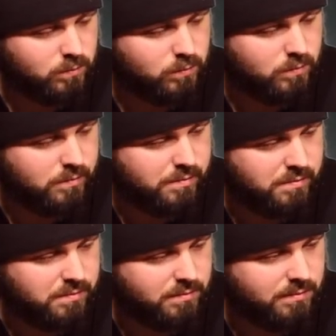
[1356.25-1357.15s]

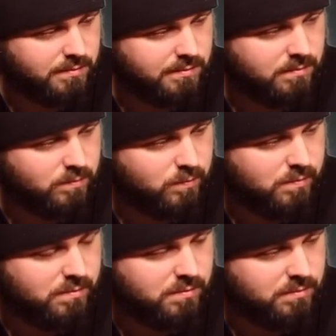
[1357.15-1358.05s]

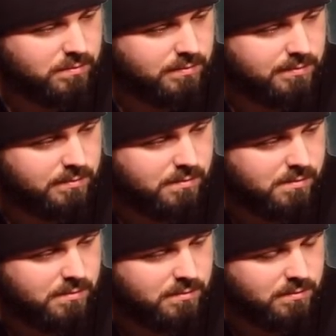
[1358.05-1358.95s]

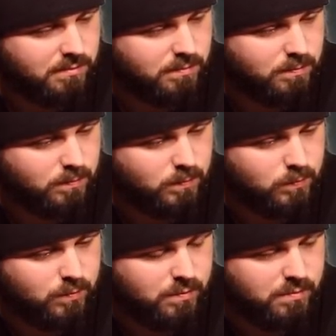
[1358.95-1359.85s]

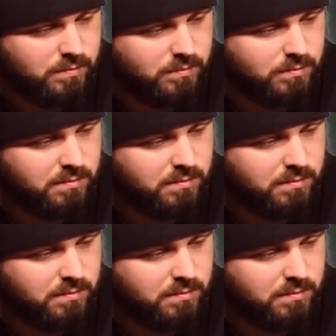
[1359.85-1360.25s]
No words are spoken by the person on screen.